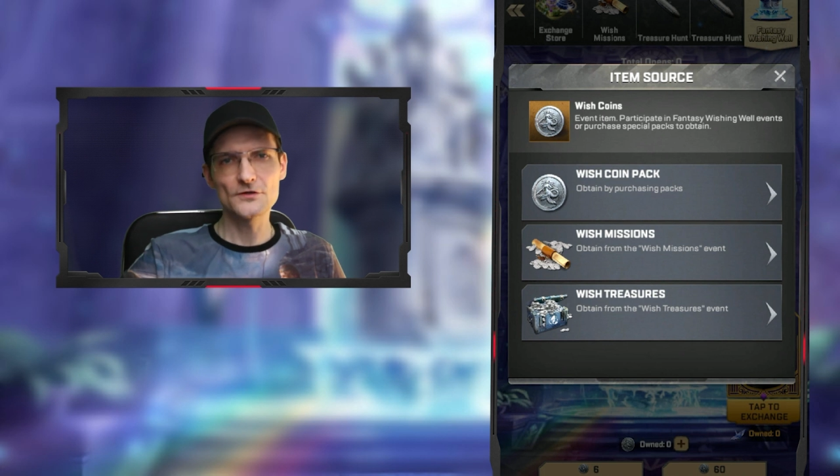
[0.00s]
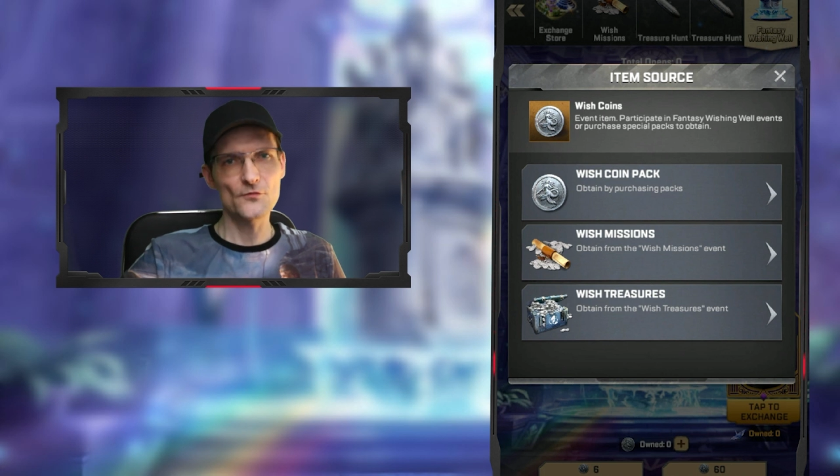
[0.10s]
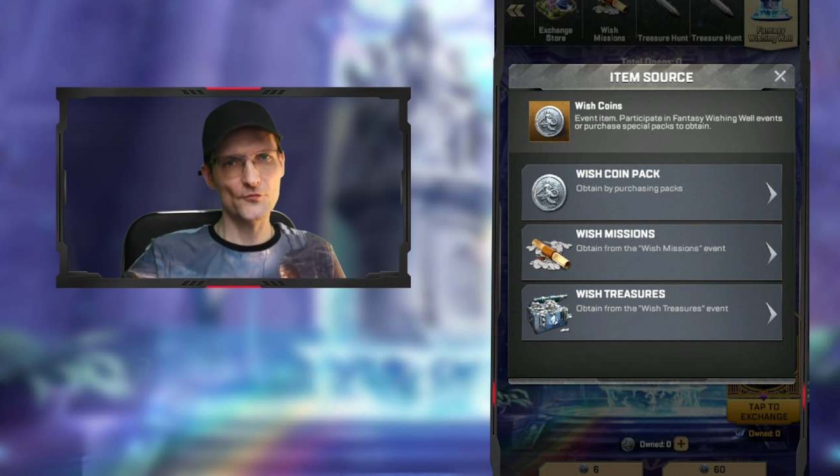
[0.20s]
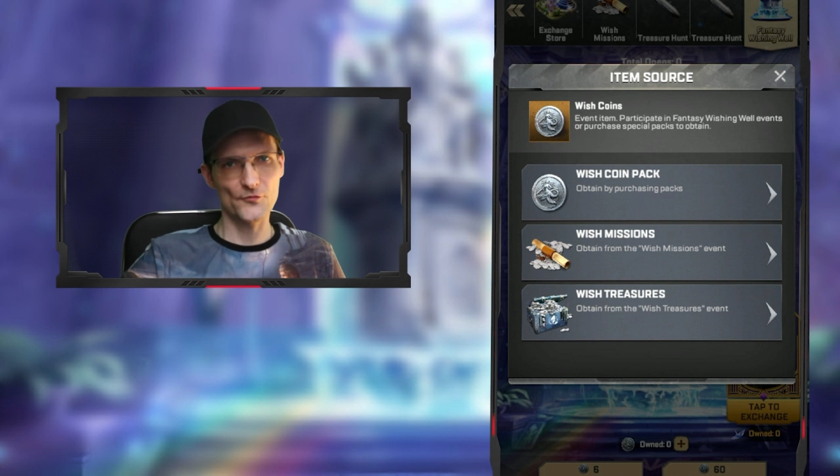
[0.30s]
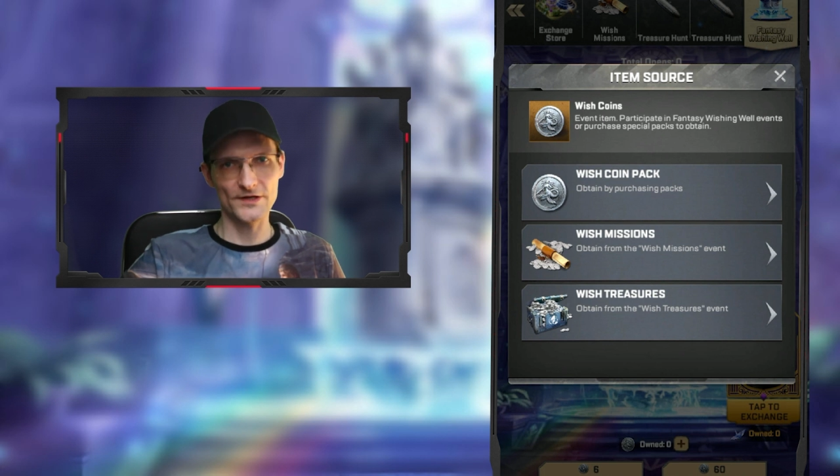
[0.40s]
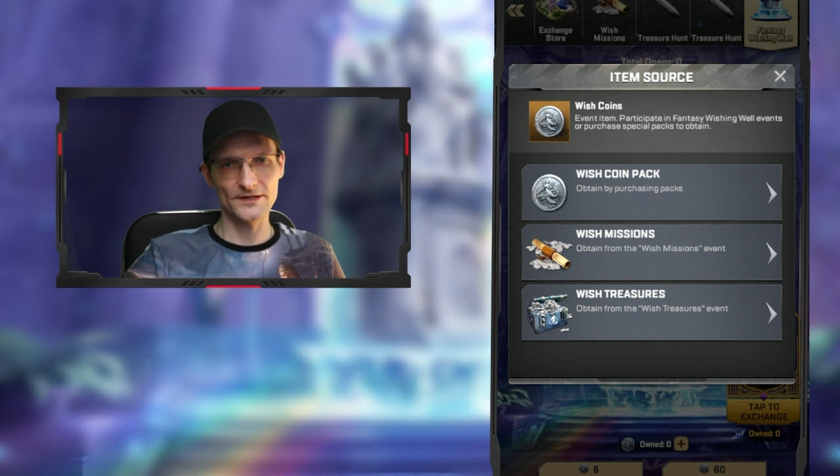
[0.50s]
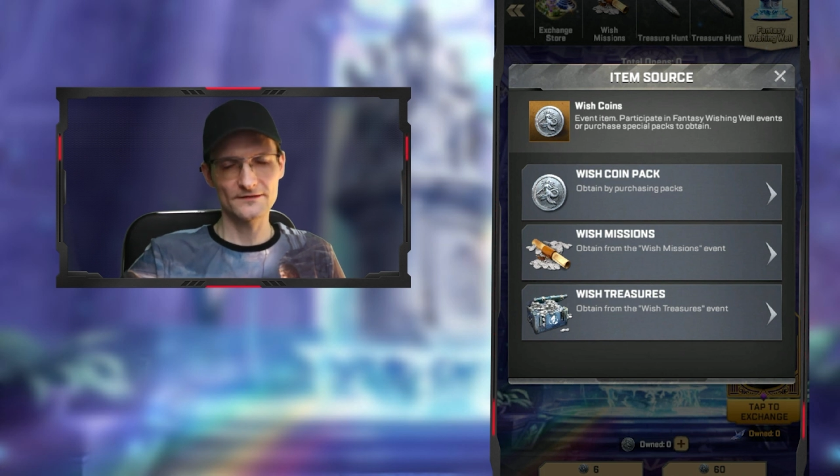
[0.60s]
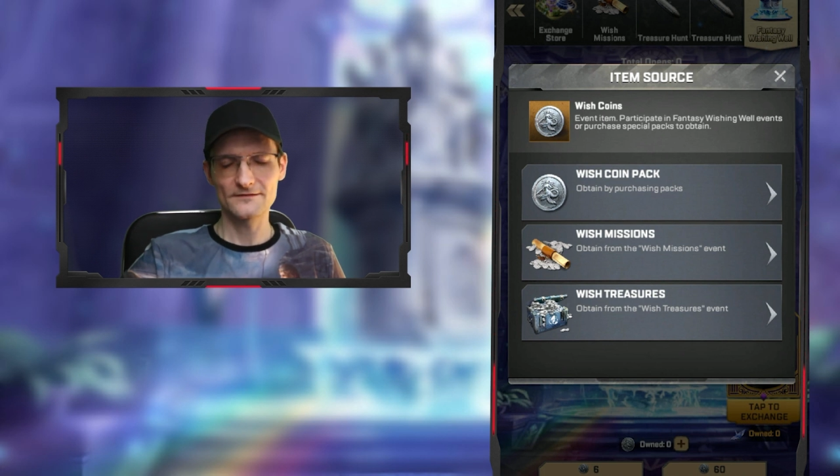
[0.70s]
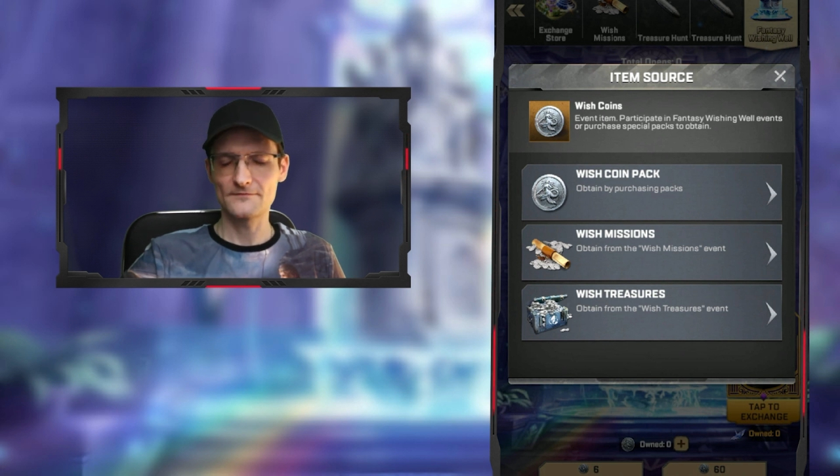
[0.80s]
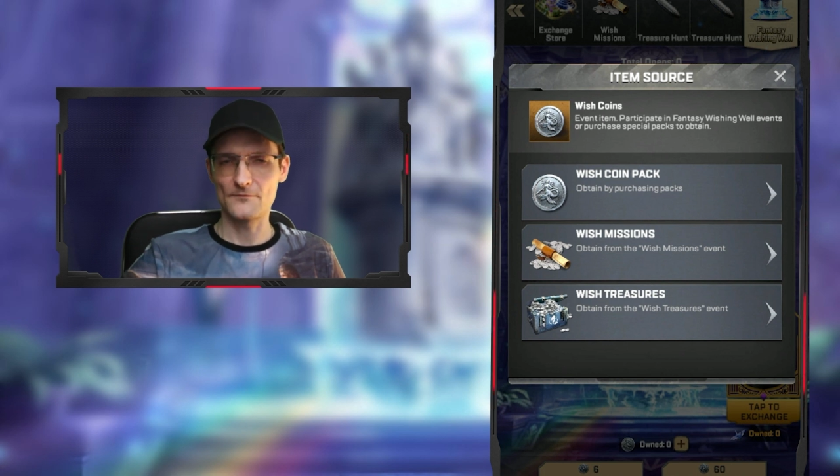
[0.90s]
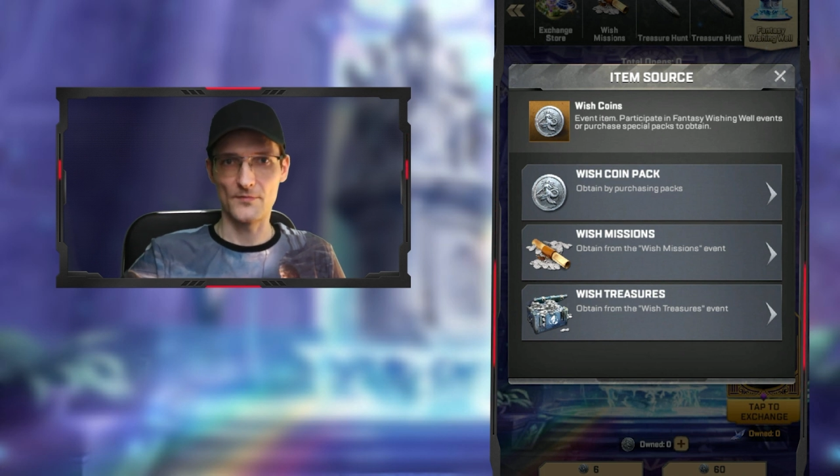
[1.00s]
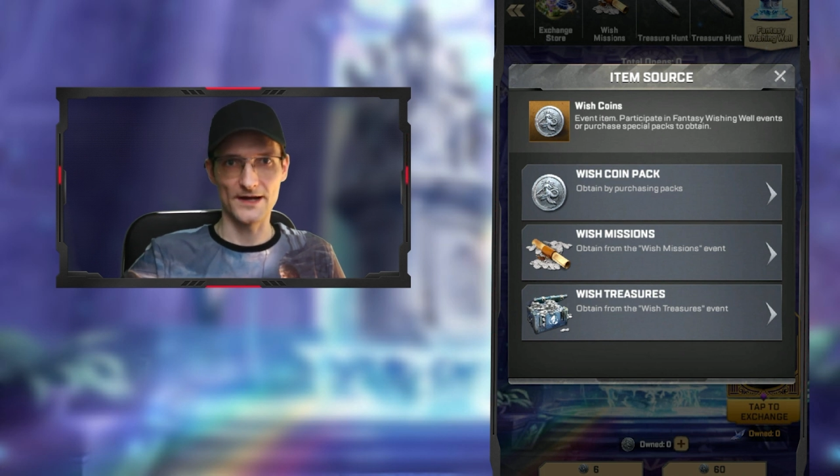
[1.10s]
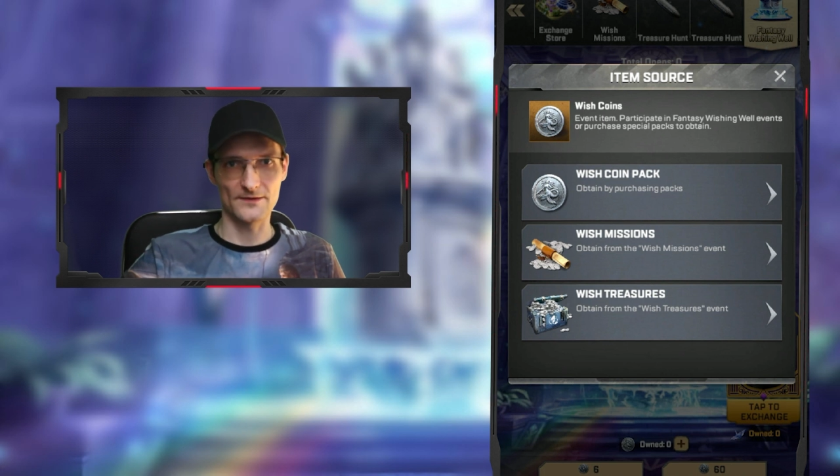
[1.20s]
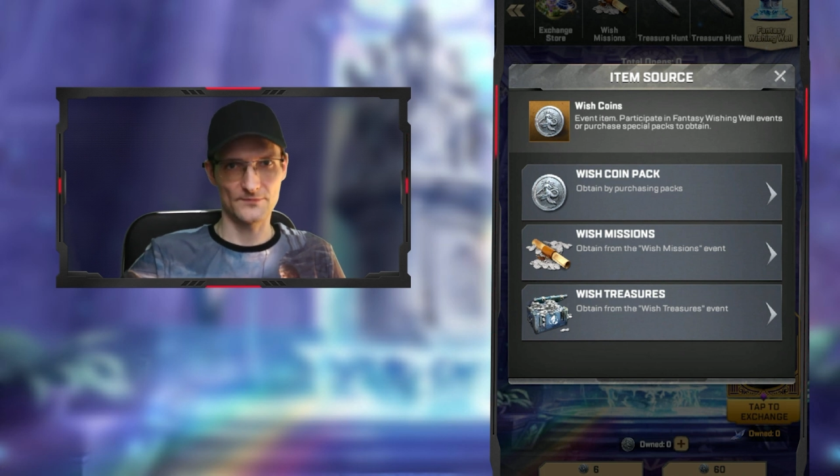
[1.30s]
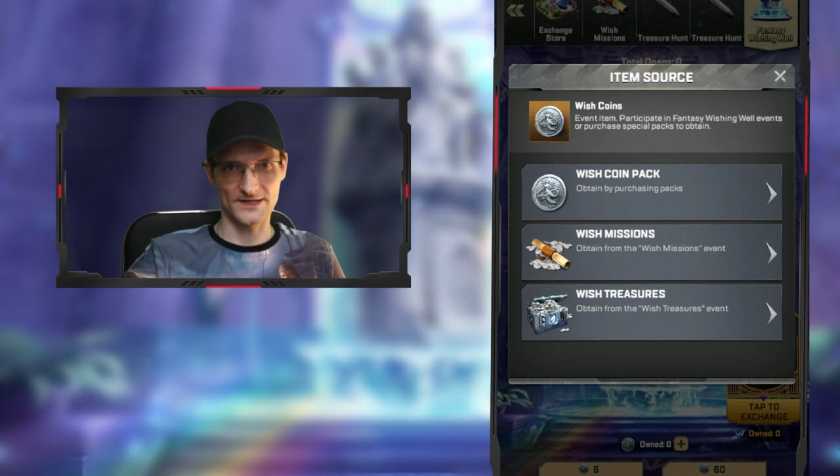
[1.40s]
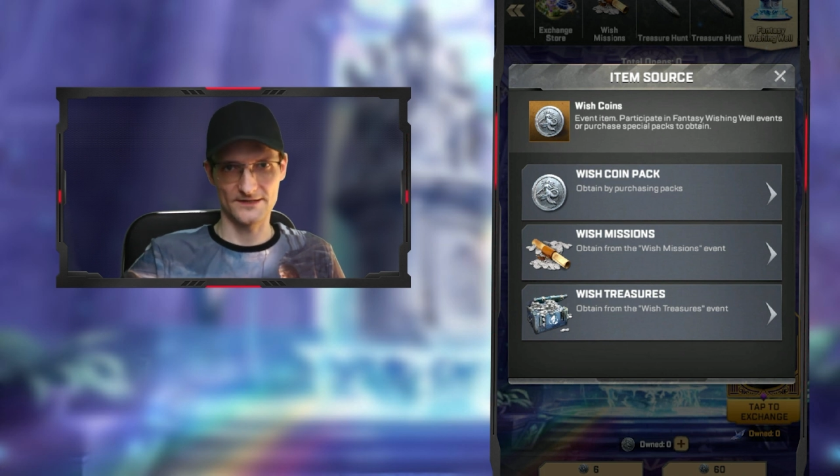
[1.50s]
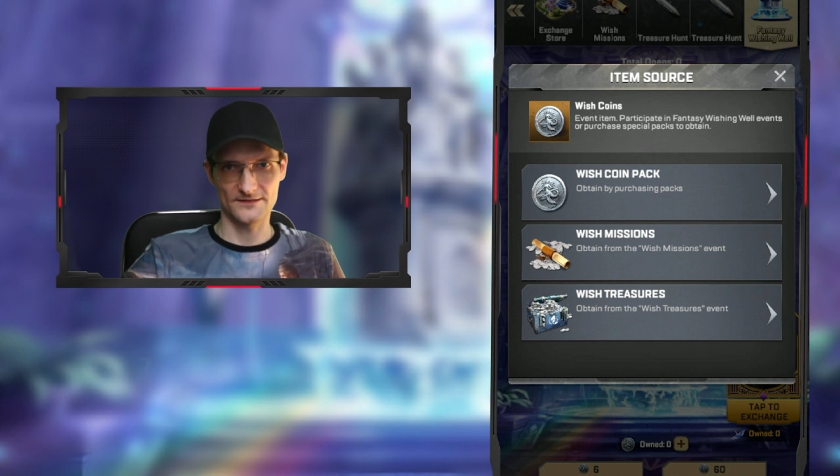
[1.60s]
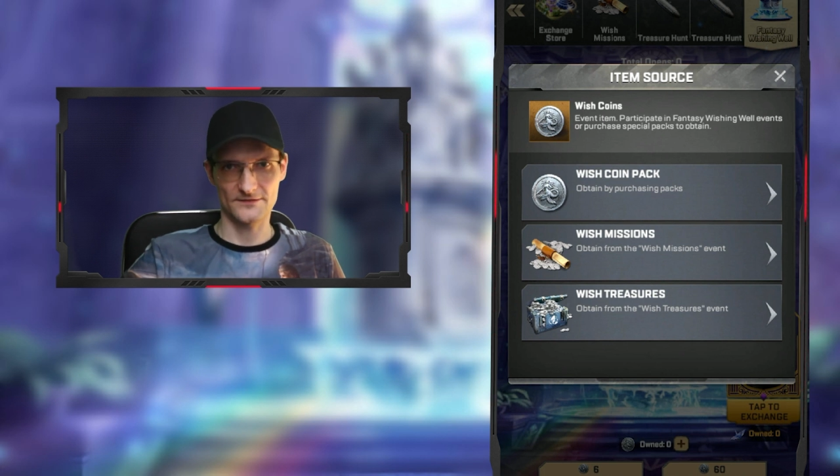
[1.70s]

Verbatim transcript: free by playing.